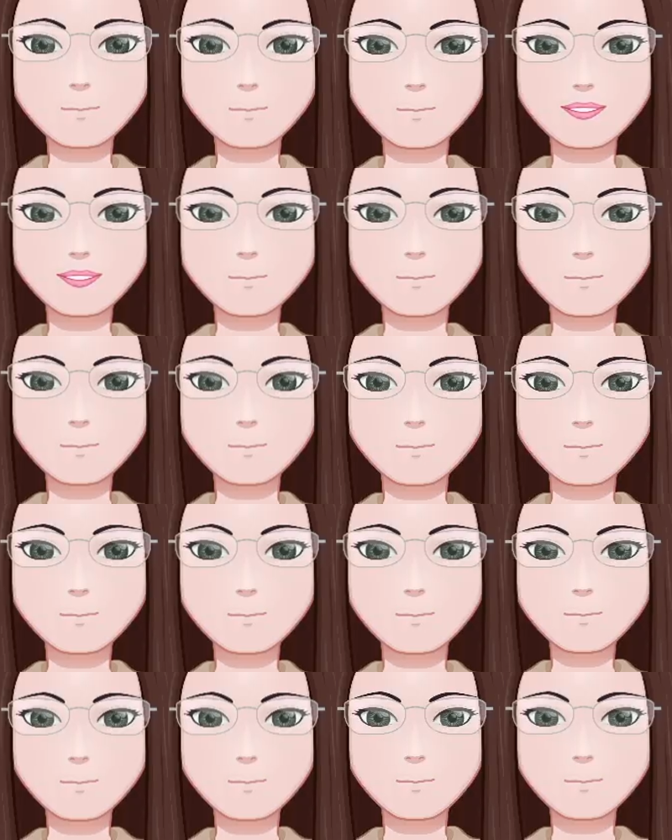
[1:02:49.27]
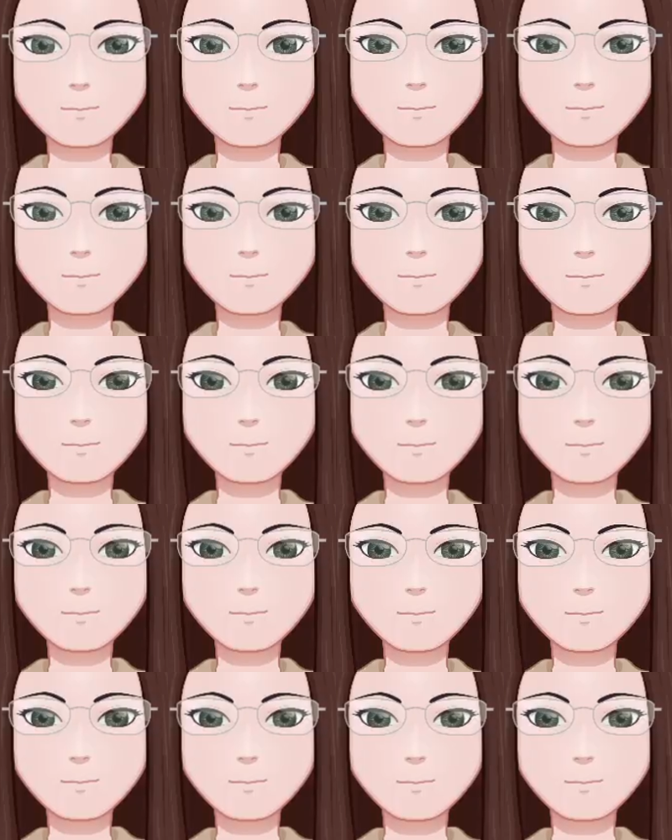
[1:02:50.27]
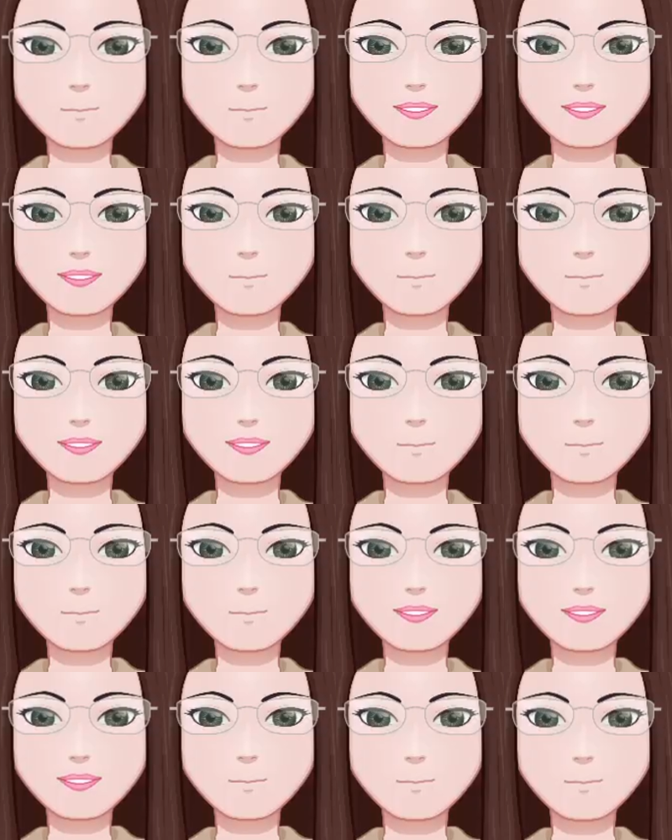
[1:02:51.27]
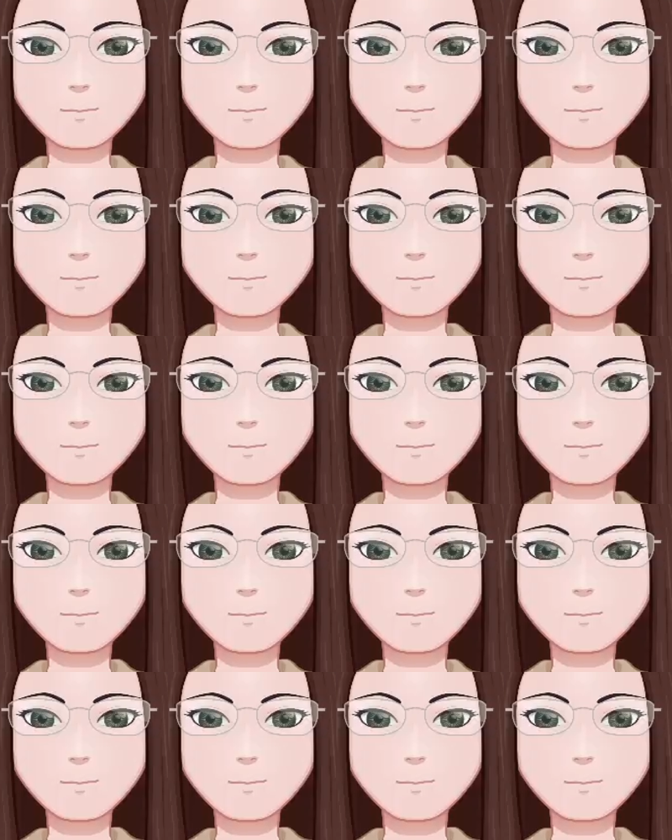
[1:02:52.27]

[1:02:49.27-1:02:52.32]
in time. So we are going to